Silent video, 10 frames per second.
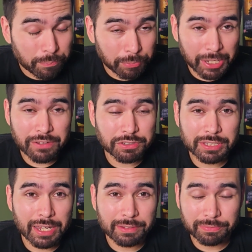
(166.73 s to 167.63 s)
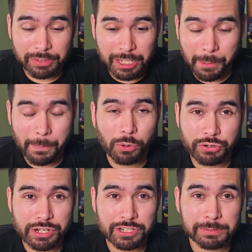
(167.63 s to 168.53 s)
gives you that
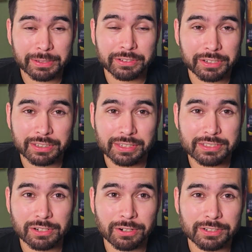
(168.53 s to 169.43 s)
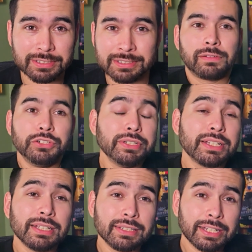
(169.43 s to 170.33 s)
emotion just by looking at these cards. You can
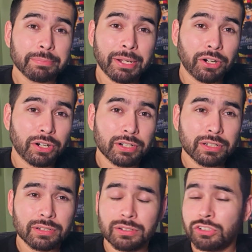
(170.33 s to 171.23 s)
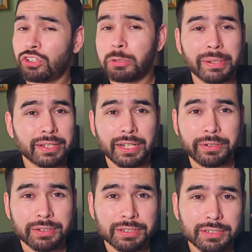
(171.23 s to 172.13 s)
collect by arc or by
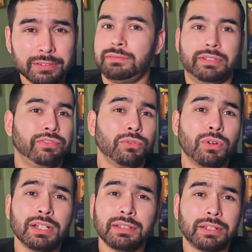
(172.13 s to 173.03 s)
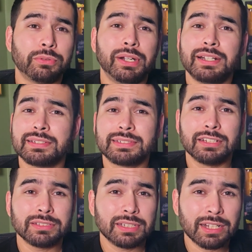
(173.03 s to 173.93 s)
character. If you want, create a
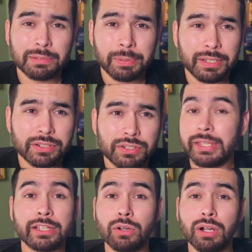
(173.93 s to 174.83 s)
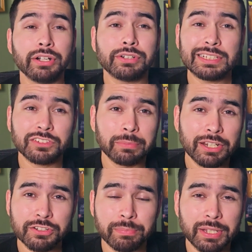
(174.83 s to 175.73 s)
Cell Saga page, a Gohan
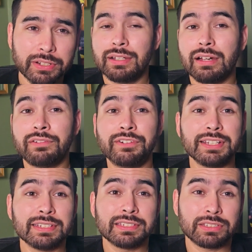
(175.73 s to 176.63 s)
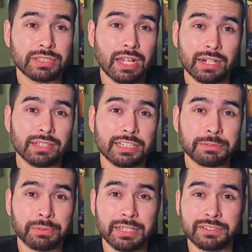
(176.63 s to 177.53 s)
transformation page, a Frieza saga that
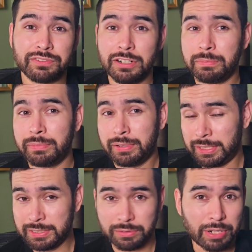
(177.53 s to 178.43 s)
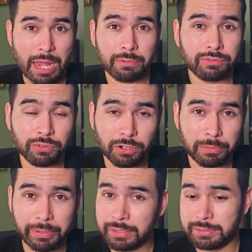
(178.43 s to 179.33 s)
spreads from his arrival
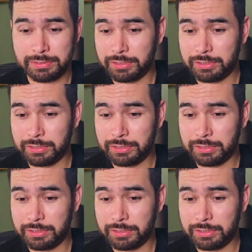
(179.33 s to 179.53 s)
form as,